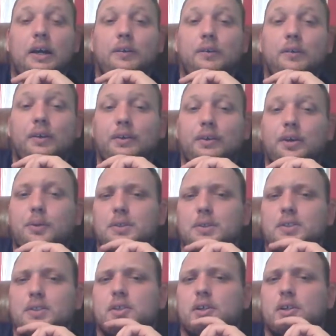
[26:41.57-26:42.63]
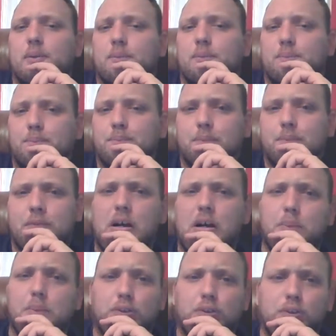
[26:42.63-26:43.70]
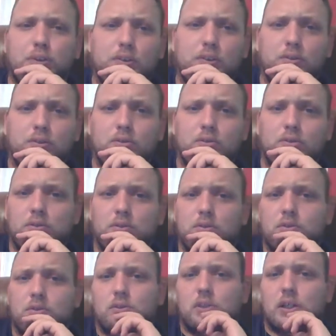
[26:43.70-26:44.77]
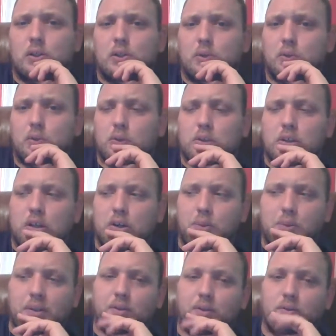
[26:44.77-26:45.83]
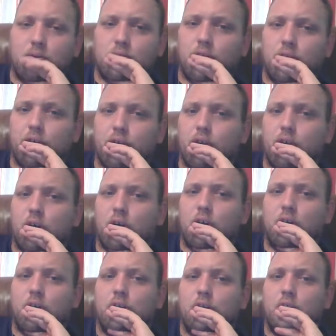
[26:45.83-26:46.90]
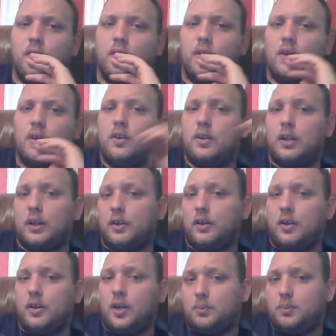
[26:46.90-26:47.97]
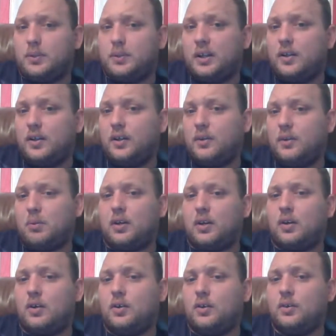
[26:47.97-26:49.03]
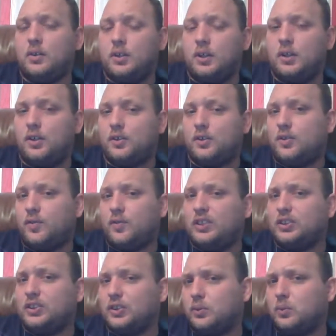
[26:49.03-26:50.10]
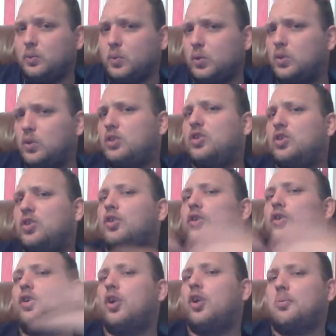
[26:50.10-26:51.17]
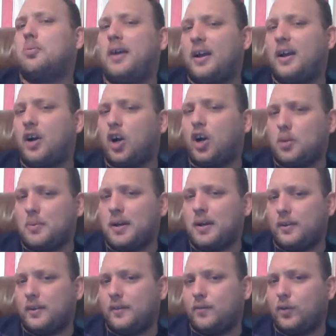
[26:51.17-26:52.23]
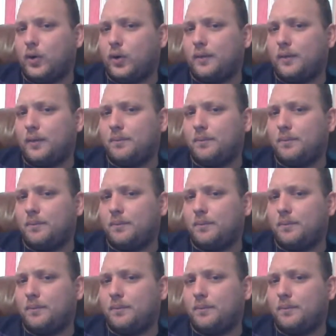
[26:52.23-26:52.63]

really hope it's optional. I hope they don't turn it on, like update it and like, oh, here's this feature. We're gonna turn it on automatically for you.